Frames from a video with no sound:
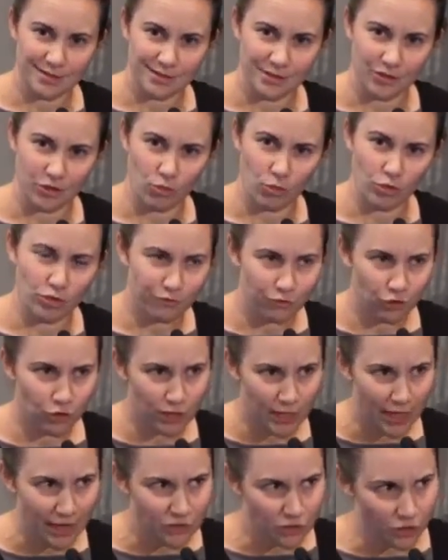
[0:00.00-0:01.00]
What if you could
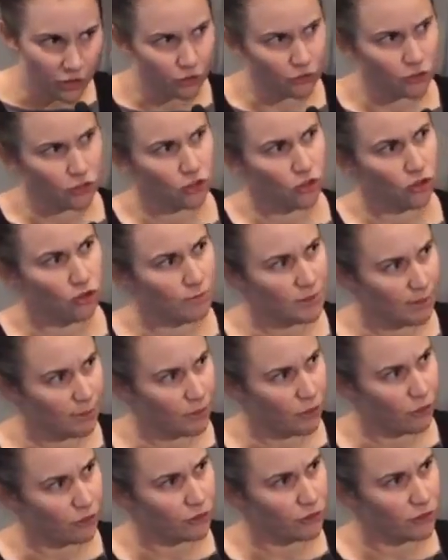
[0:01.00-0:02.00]
actually consume some of
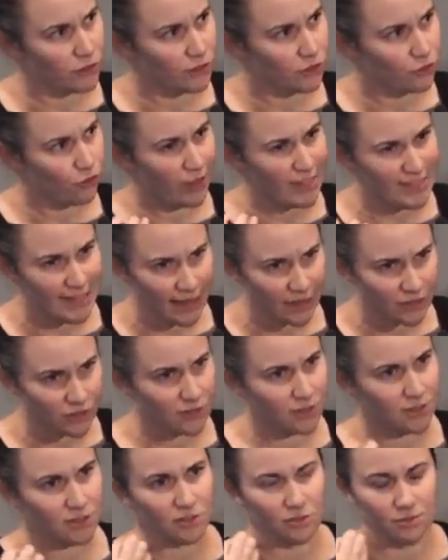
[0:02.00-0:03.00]
those transaction
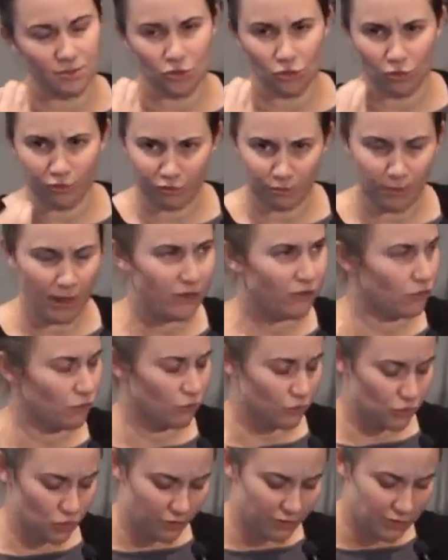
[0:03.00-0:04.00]
systems or information or
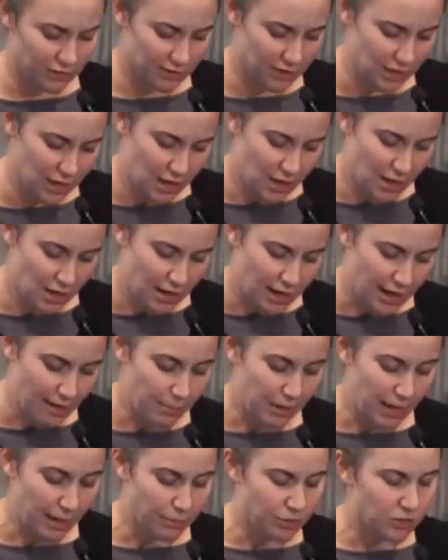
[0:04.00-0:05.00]
services and
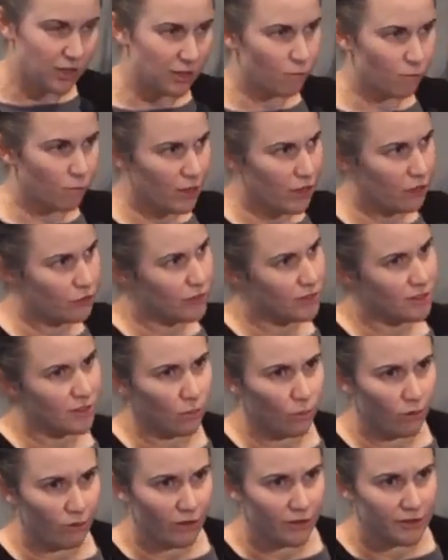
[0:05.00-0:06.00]
be able to then reuse it
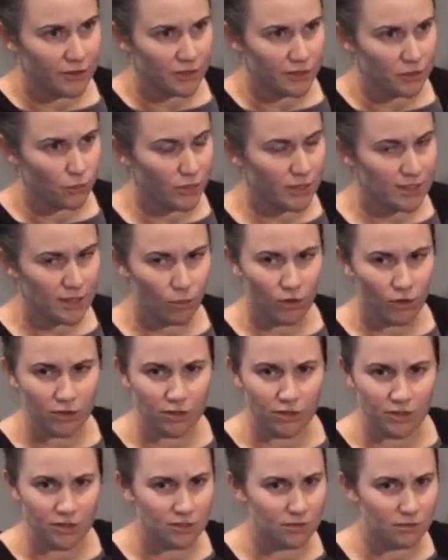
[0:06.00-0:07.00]
somewhere else? Because when someone
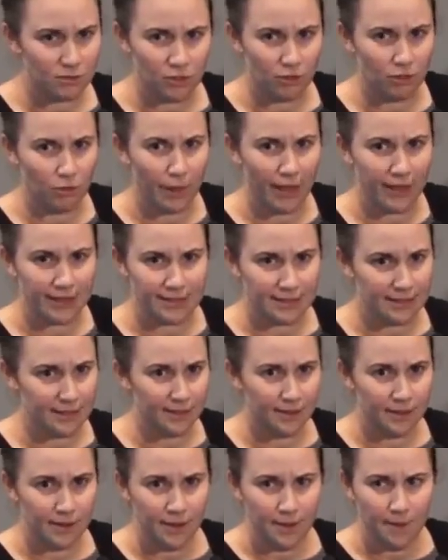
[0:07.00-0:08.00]
is, about to,
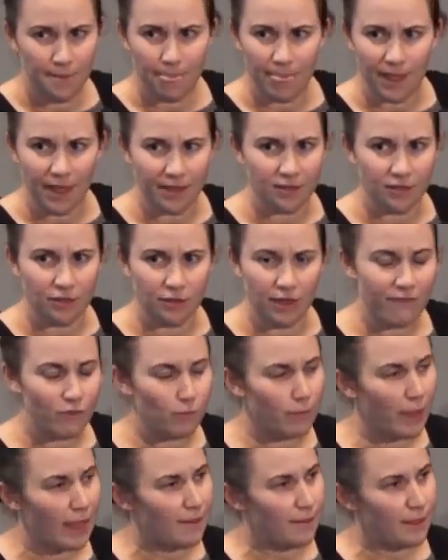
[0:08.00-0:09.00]
have a
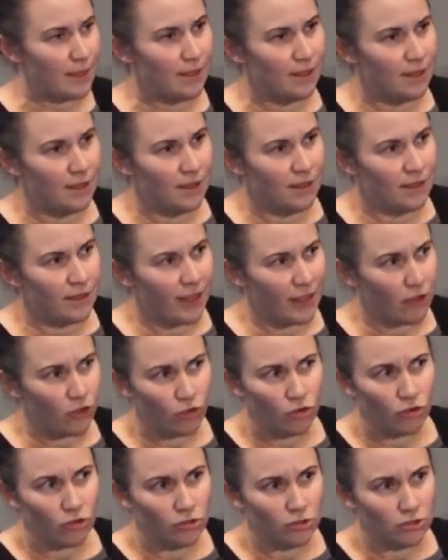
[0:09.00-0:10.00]
baby, they
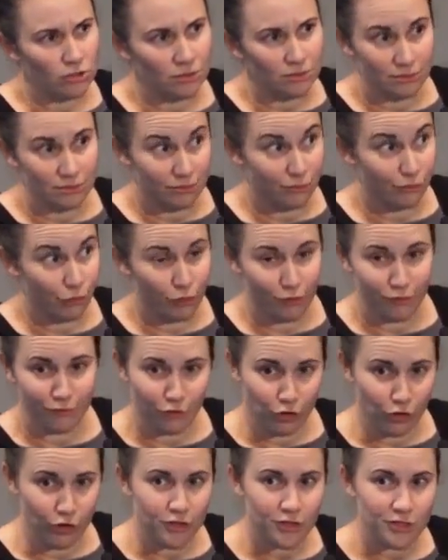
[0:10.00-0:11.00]
Google for it
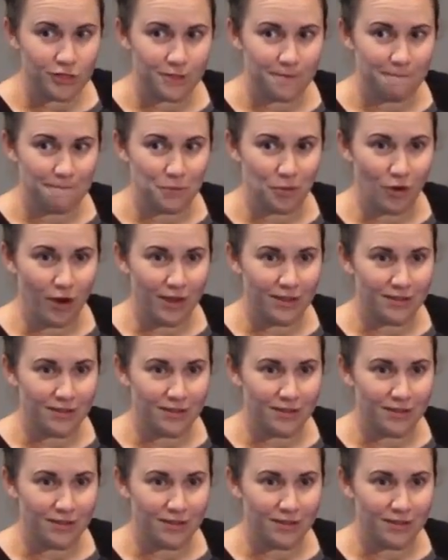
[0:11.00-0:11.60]
first, right?